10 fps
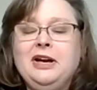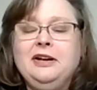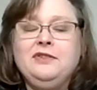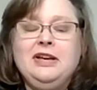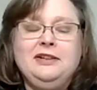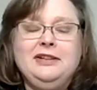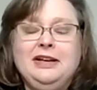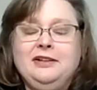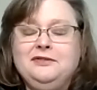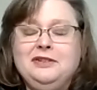of
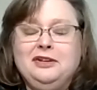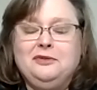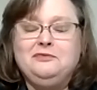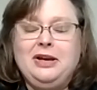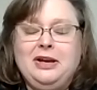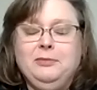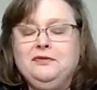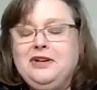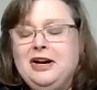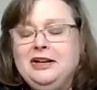that table of
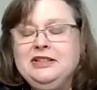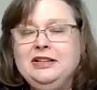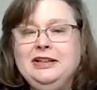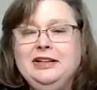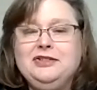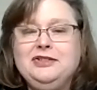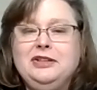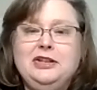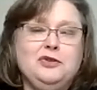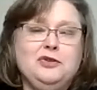contents.
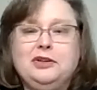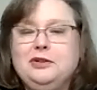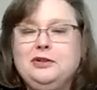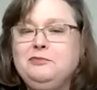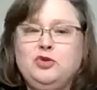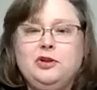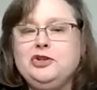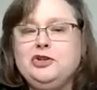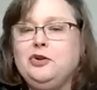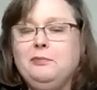These are the
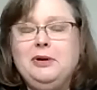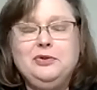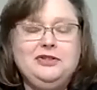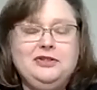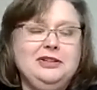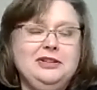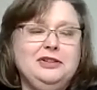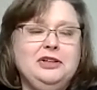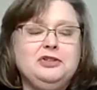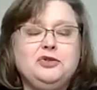traditional components in
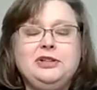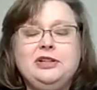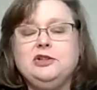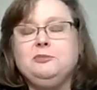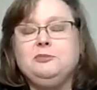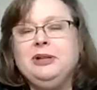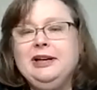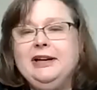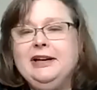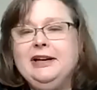a strategic
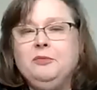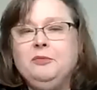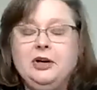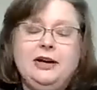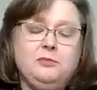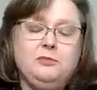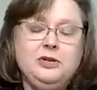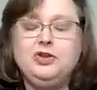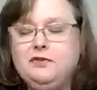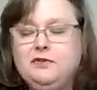plan, and we're going to have a
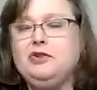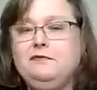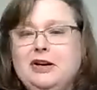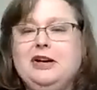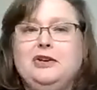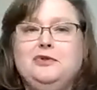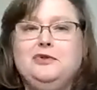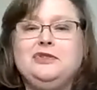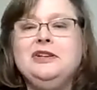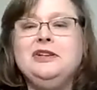mission, vision,
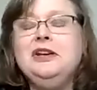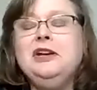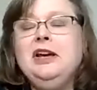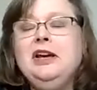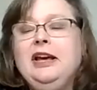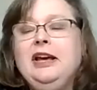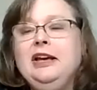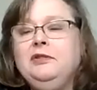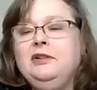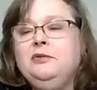values.
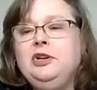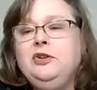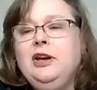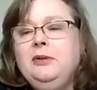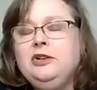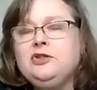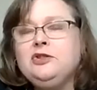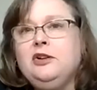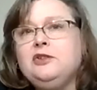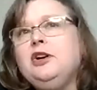And when you came in and
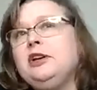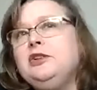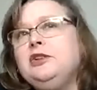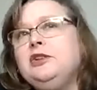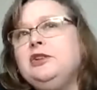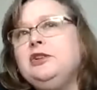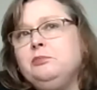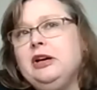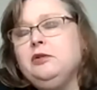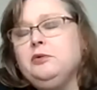started talking to us
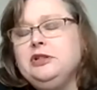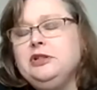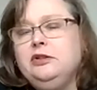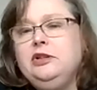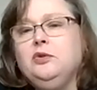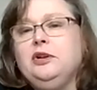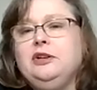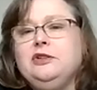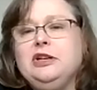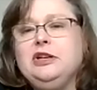about a resilient
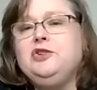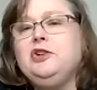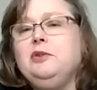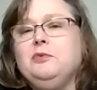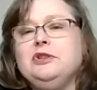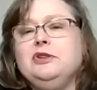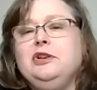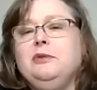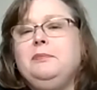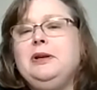organization and
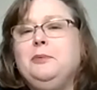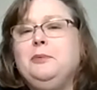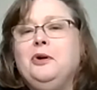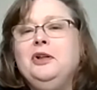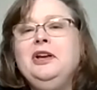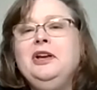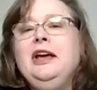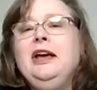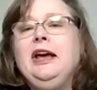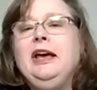resilient people,
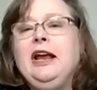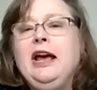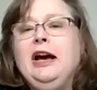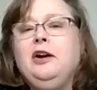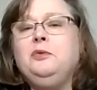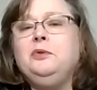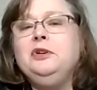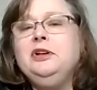and how